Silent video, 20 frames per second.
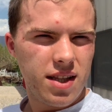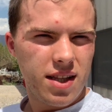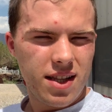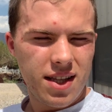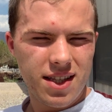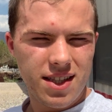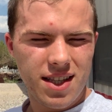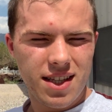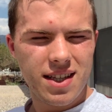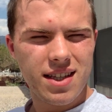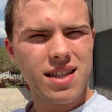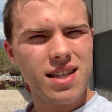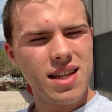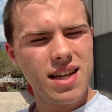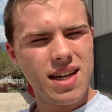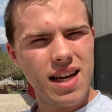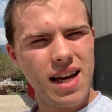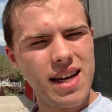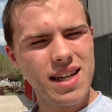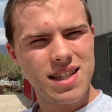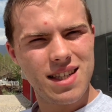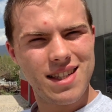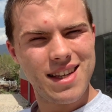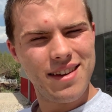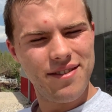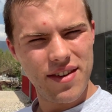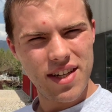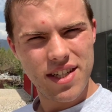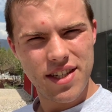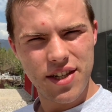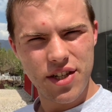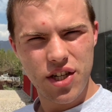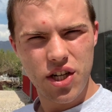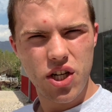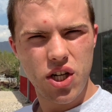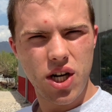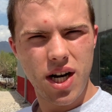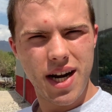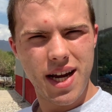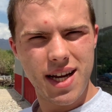This is Nate's Vintage
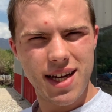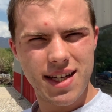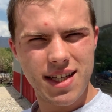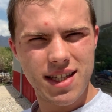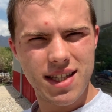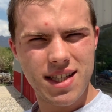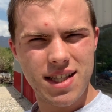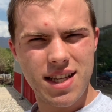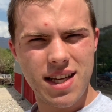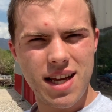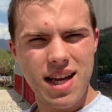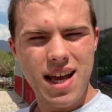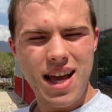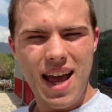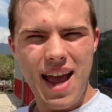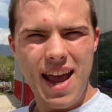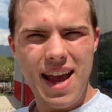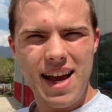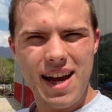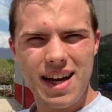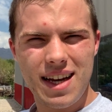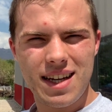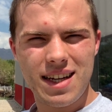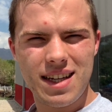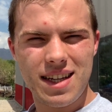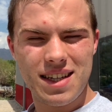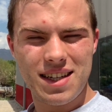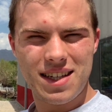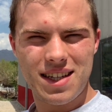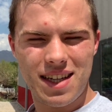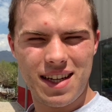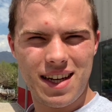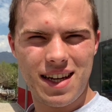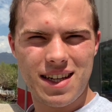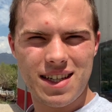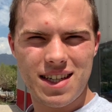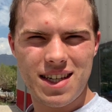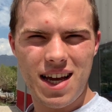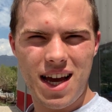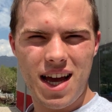Trains, and until
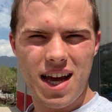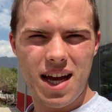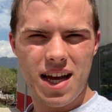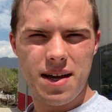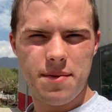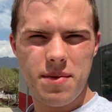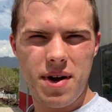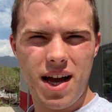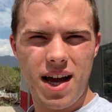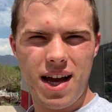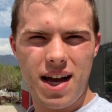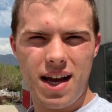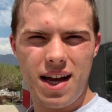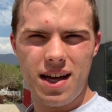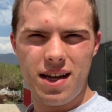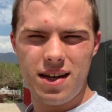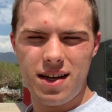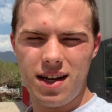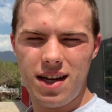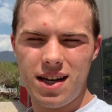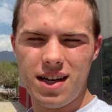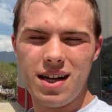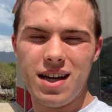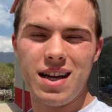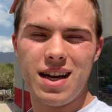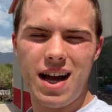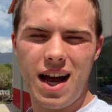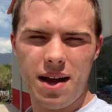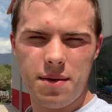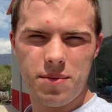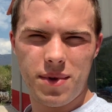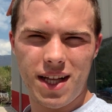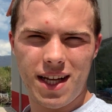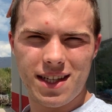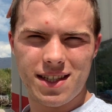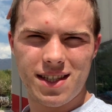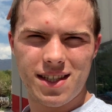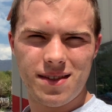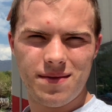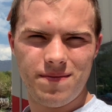next time, God
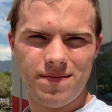bless.